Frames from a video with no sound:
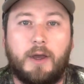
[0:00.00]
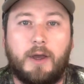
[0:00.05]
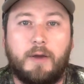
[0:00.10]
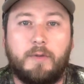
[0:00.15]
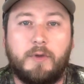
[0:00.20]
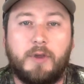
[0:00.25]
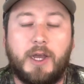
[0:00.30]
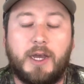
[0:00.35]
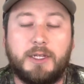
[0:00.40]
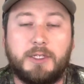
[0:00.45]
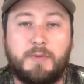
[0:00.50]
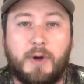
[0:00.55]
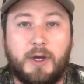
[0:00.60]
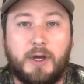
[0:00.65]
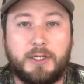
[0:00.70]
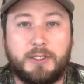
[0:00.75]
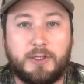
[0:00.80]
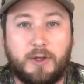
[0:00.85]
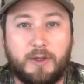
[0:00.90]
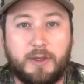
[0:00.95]
You guys probably
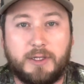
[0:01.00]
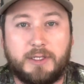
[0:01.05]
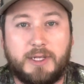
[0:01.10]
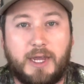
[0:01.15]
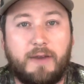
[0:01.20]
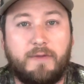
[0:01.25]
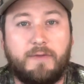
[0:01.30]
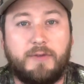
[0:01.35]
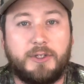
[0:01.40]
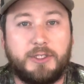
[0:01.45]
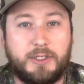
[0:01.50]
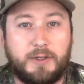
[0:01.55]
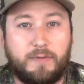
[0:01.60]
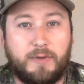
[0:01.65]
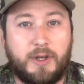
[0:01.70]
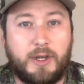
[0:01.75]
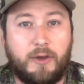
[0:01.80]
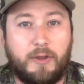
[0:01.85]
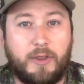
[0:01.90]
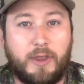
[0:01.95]
saw the sight fishing
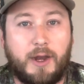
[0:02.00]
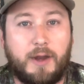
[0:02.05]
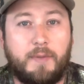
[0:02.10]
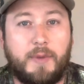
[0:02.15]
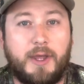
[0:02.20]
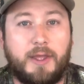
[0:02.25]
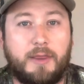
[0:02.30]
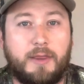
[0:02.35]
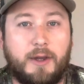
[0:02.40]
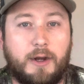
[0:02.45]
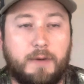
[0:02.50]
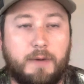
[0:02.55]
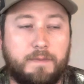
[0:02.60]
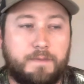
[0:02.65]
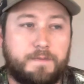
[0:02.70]
video that I made there.